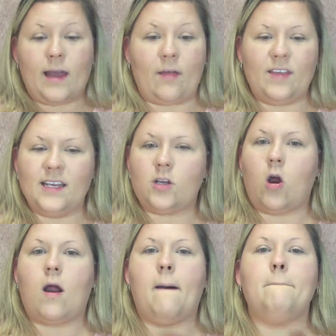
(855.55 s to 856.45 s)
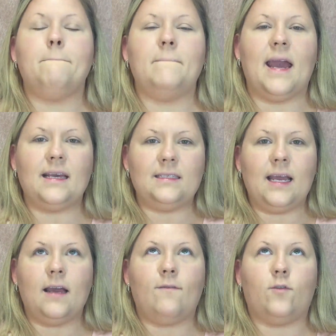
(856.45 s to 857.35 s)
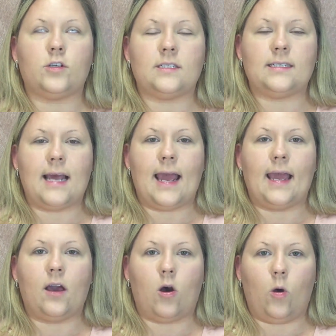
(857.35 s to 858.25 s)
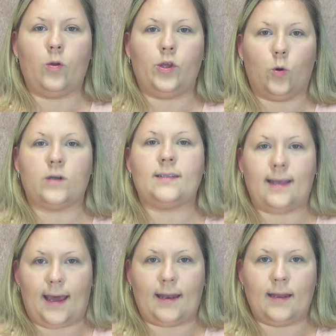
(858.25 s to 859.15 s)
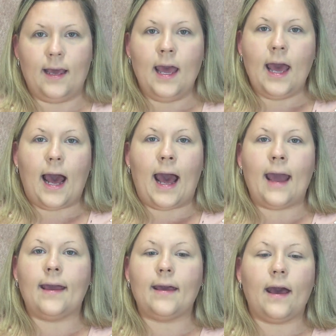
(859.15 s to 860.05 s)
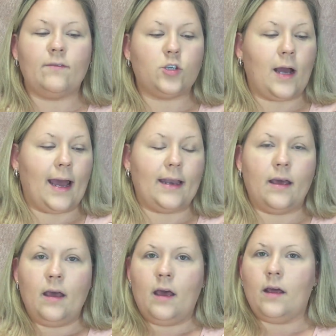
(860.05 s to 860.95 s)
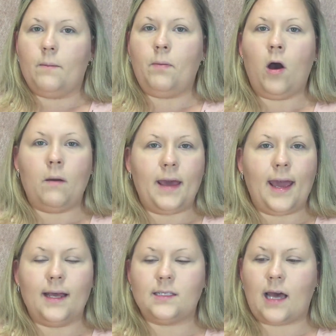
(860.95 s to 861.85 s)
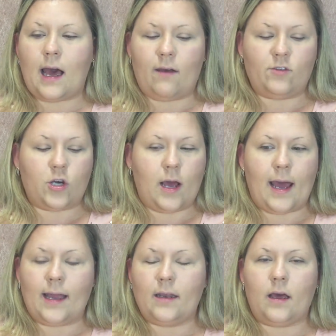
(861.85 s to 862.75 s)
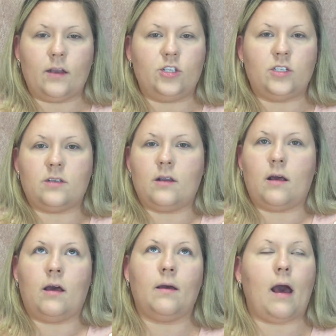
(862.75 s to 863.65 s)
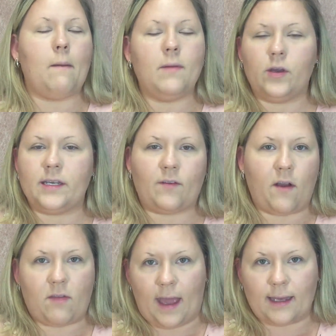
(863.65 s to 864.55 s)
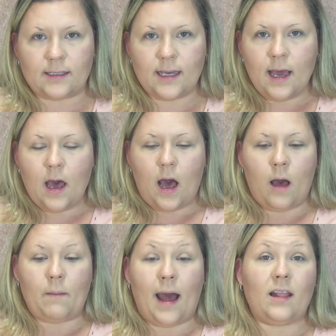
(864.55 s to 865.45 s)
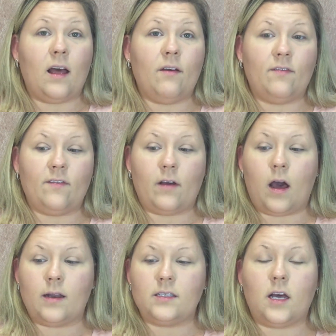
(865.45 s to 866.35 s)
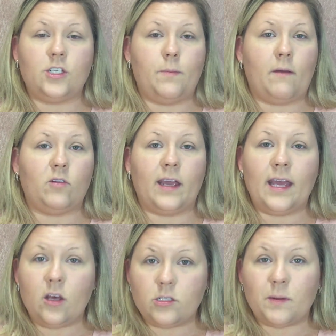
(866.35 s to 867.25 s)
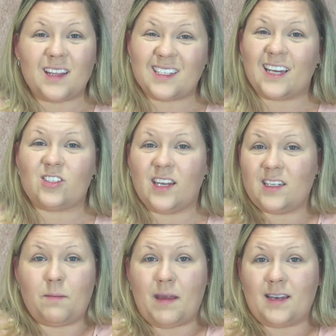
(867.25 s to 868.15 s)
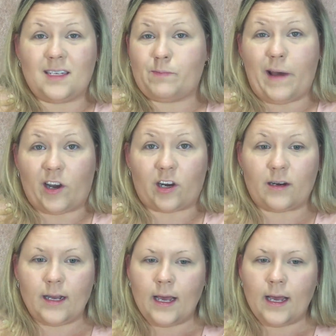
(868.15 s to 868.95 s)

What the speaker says: Now these are amazing for staying on your skin. I have tried pomades, I've tried just a million different things. I love Anastasia Beverly Hills, but this actually to me does better.